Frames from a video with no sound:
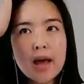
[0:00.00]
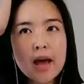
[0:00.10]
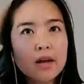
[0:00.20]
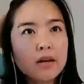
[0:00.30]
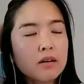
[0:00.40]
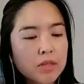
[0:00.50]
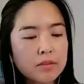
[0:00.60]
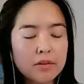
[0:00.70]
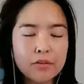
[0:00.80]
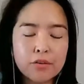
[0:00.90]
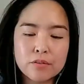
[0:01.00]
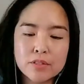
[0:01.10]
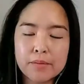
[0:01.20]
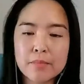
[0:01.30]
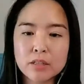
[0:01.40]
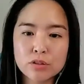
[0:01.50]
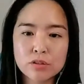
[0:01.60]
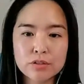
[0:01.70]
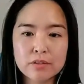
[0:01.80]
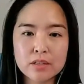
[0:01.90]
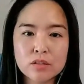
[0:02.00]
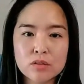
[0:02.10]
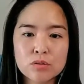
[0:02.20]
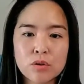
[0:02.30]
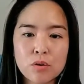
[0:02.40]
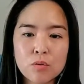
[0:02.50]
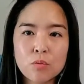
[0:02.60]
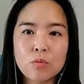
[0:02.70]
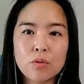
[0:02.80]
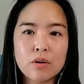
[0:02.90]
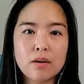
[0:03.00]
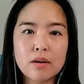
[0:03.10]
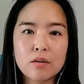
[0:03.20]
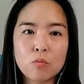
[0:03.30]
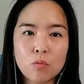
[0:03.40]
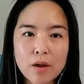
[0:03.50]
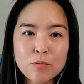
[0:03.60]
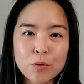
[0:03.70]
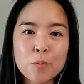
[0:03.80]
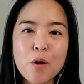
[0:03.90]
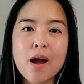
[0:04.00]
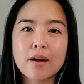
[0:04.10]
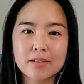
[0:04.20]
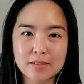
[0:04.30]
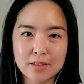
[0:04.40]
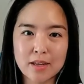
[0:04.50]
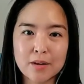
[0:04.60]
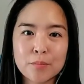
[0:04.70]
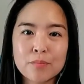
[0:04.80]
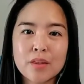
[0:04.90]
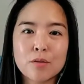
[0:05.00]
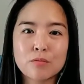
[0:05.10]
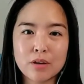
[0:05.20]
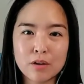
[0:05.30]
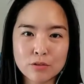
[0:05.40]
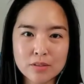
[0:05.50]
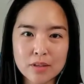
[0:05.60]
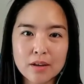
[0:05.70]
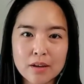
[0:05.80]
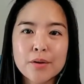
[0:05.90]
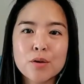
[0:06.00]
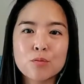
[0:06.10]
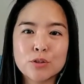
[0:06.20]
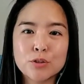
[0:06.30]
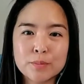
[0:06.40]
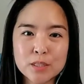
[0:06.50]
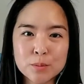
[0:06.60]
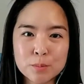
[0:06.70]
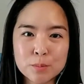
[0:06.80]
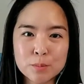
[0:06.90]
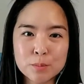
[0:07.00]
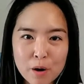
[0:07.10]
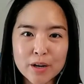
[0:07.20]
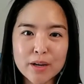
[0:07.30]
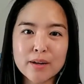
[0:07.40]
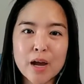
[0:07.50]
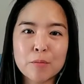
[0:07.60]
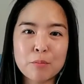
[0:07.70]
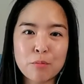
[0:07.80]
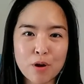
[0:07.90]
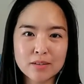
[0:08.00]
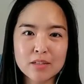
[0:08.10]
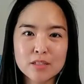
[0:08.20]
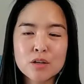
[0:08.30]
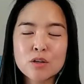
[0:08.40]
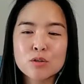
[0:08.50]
add another dimension to this. So when we're practicing and rehearsing, we should be smart in how we practice.